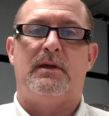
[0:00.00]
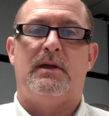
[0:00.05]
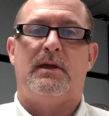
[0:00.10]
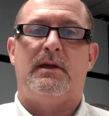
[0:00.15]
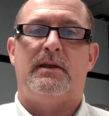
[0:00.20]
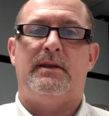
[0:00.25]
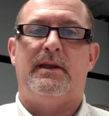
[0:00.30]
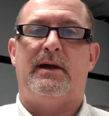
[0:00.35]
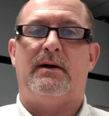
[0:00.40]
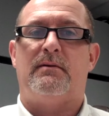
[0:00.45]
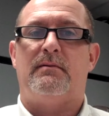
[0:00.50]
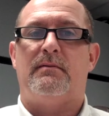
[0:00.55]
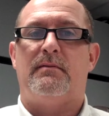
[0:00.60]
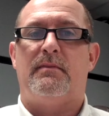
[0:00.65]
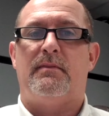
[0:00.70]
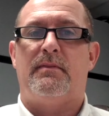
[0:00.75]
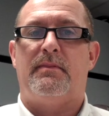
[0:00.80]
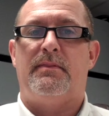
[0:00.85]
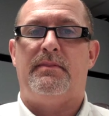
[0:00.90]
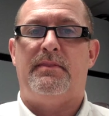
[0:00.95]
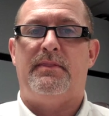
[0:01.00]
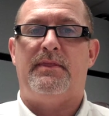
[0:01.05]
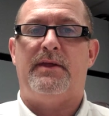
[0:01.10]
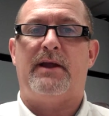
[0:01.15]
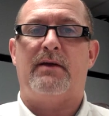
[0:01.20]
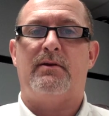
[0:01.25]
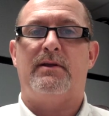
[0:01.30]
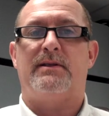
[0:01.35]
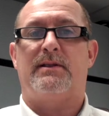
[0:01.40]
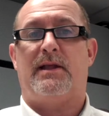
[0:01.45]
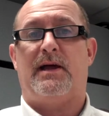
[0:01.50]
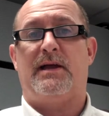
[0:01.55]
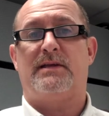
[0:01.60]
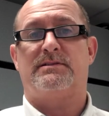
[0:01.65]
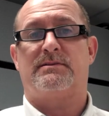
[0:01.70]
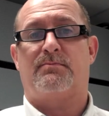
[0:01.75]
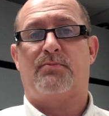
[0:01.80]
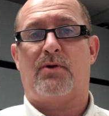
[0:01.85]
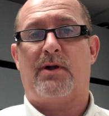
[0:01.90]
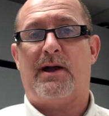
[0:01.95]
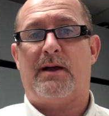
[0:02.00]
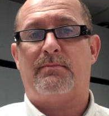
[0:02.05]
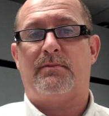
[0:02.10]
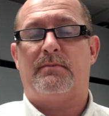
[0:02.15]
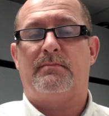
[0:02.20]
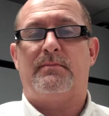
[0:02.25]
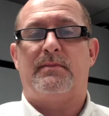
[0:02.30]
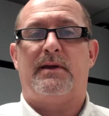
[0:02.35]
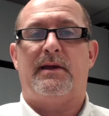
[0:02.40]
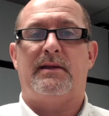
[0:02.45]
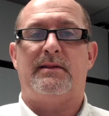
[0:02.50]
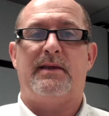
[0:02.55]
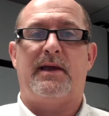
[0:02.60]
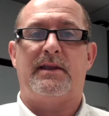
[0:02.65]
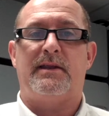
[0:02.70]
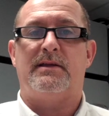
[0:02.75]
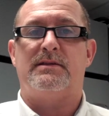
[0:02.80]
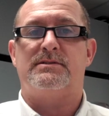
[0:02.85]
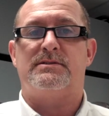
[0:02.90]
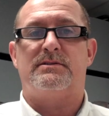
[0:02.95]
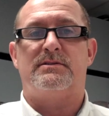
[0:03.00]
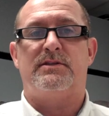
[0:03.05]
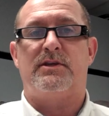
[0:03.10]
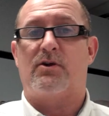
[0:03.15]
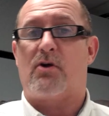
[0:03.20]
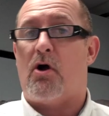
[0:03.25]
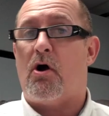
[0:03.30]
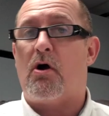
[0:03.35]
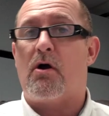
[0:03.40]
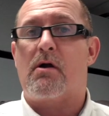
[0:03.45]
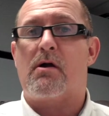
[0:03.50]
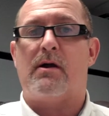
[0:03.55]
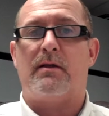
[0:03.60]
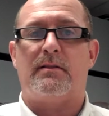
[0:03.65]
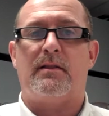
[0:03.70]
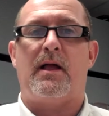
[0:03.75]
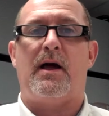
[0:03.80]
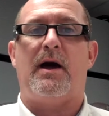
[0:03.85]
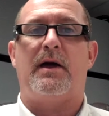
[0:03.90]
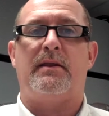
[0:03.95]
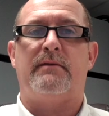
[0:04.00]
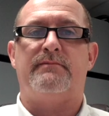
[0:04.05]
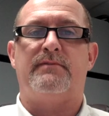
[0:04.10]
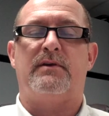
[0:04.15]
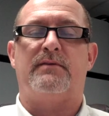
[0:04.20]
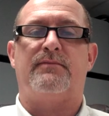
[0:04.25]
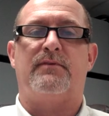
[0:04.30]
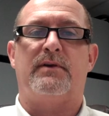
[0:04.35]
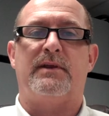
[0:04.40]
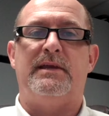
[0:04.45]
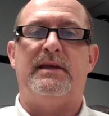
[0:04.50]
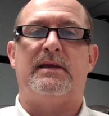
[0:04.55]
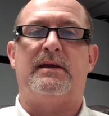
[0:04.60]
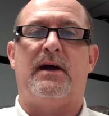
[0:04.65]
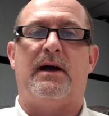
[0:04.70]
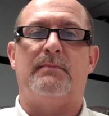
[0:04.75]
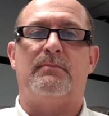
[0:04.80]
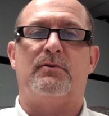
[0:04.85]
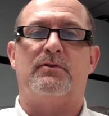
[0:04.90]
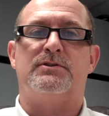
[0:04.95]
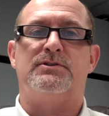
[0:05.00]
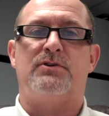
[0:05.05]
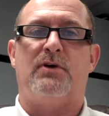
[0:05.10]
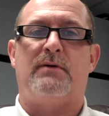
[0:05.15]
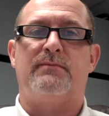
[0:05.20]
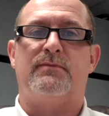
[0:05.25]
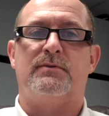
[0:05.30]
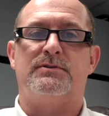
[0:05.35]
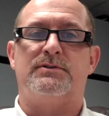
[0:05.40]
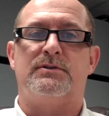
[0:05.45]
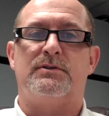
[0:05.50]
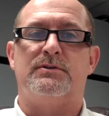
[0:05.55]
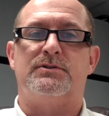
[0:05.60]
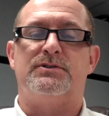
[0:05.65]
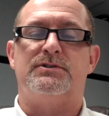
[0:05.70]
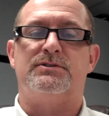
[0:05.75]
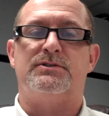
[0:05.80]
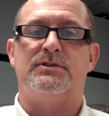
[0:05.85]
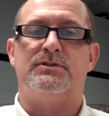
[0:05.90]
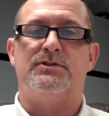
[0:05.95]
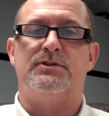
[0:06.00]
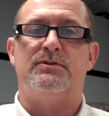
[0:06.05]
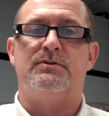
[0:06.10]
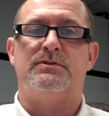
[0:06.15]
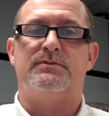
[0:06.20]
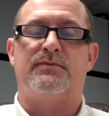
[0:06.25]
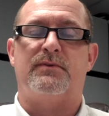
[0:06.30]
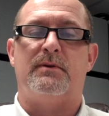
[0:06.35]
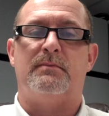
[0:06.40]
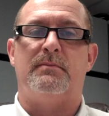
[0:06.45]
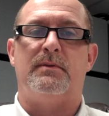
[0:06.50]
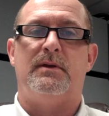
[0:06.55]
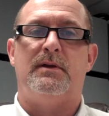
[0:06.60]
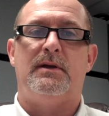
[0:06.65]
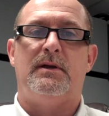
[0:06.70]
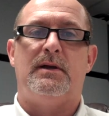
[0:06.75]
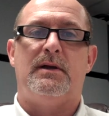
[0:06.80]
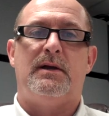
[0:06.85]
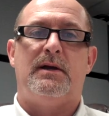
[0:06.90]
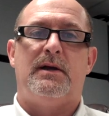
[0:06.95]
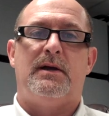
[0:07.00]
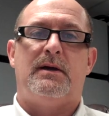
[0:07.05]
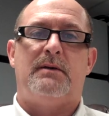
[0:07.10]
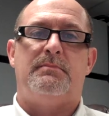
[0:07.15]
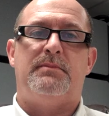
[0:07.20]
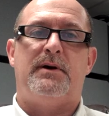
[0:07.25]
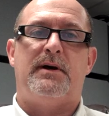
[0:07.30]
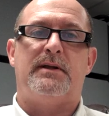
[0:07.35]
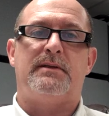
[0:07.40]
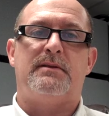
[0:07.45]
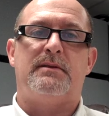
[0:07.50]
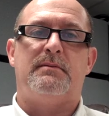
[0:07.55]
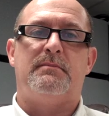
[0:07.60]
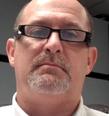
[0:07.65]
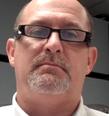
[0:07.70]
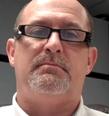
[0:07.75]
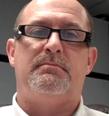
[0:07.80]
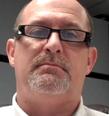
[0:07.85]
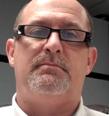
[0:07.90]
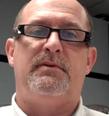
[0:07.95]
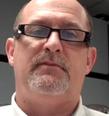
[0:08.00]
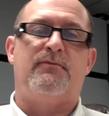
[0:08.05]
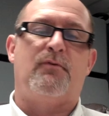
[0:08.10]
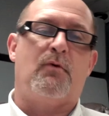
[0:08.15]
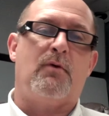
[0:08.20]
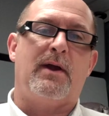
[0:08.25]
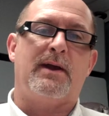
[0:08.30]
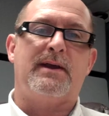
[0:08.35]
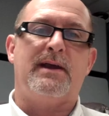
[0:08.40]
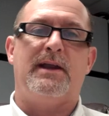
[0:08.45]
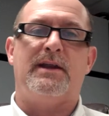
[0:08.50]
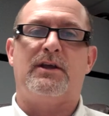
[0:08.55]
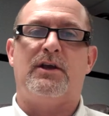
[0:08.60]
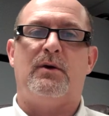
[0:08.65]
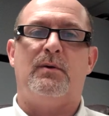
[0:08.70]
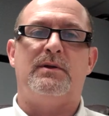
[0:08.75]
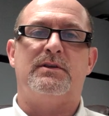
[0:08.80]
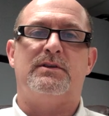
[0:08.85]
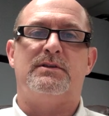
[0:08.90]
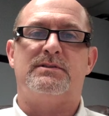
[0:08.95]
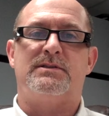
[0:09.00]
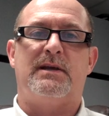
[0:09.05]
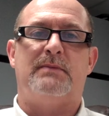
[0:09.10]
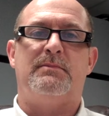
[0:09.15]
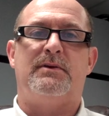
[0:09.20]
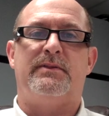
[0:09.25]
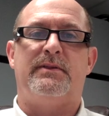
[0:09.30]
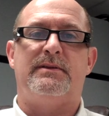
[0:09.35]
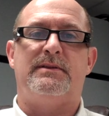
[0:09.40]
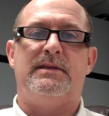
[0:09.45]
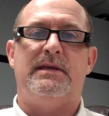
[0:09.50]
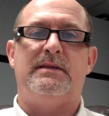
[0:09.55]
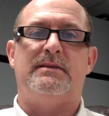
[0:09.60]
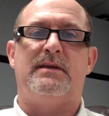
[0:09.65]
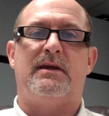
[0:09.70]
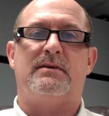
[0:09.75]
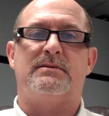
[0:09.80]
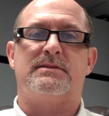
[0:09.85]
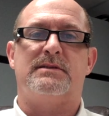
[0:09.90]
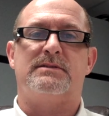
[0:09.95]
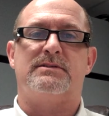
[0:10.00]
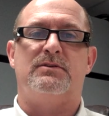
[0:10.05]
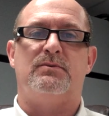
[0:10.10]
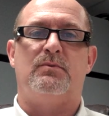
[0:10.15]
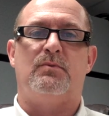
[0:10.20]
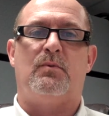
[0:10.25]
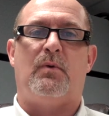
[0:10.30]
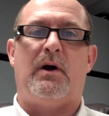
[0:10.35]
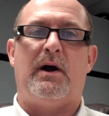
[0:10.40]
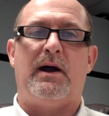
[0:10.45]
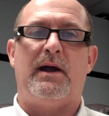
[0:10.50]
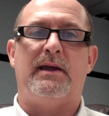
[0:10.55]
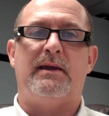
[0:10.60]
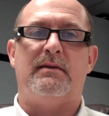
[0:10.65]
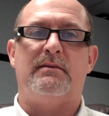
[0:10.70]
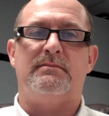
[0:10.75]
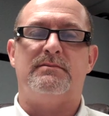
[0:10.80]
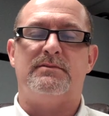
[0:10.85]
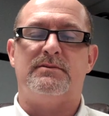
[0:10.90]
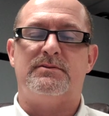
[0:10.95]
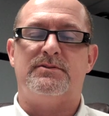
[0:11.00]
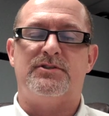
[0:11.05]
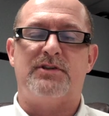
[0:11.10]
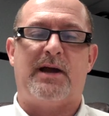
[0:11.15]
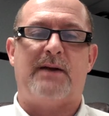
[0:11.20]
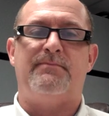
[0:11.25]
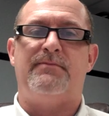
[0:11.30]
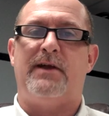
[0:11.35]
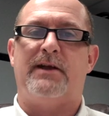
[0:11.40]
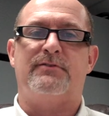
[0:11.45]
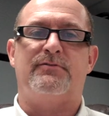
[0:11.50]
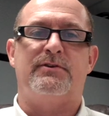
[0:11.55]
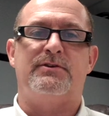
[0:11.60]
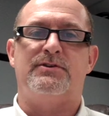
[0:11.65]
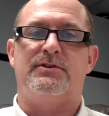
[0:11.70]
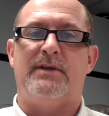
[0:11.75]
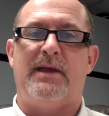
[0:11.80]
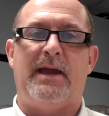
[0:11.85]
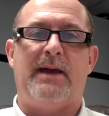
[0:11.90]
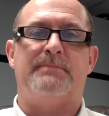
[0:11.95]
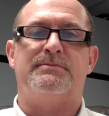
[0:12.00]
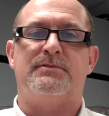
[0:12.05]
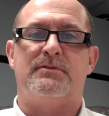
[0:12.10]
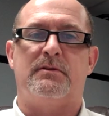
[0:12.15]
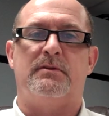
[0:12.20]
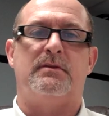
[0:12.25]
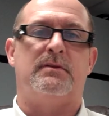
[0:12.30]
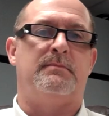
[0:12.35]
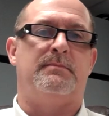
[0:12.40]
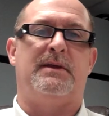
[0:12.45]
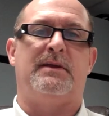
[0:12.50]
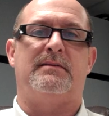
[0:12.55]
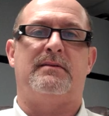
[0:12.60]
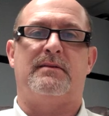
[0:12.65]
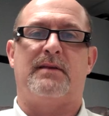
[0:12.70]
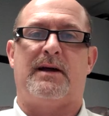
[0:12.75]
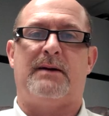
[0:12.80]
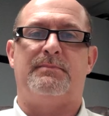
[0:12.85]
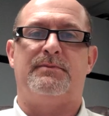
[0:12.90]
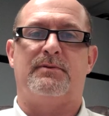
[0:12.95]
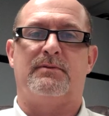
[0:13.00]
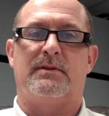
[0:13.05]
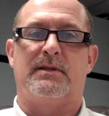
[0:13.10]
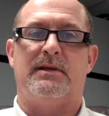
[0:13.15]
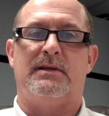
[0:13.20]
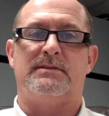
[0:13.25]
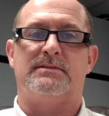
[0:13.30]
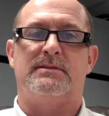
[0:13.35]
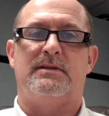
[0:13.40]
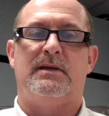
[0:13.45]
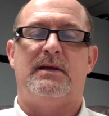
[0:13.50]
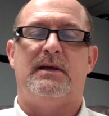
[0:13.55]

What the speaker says: Now, therein lies a problem, and that is there are a lot of different e-commerce software solutions to choose from. But before I kind of go into some of the details as to why ShopFactory should absolutely be at the top of your list,